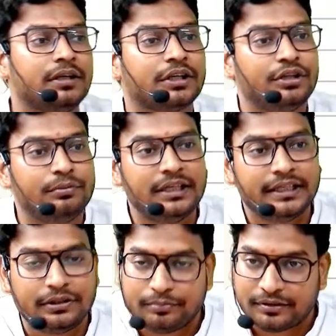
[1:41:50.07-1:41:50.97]

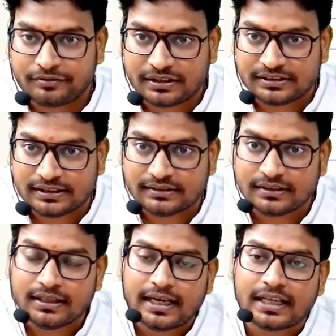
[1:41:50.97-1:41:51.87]
Cumulative preference shares.
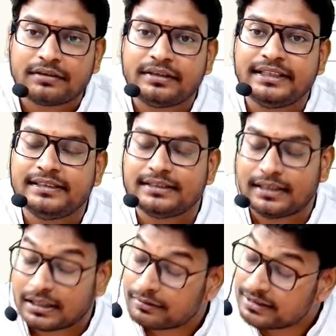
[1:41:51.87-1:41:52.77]

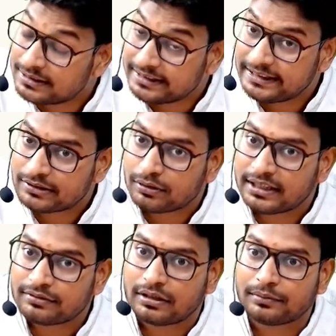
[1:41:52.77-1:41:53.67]
Otherwise it is called
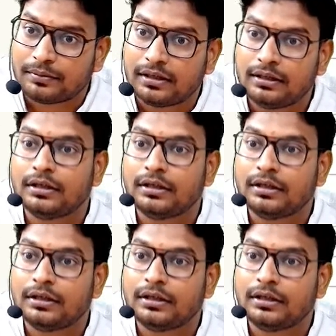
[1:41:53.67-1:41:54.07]
as what, ma?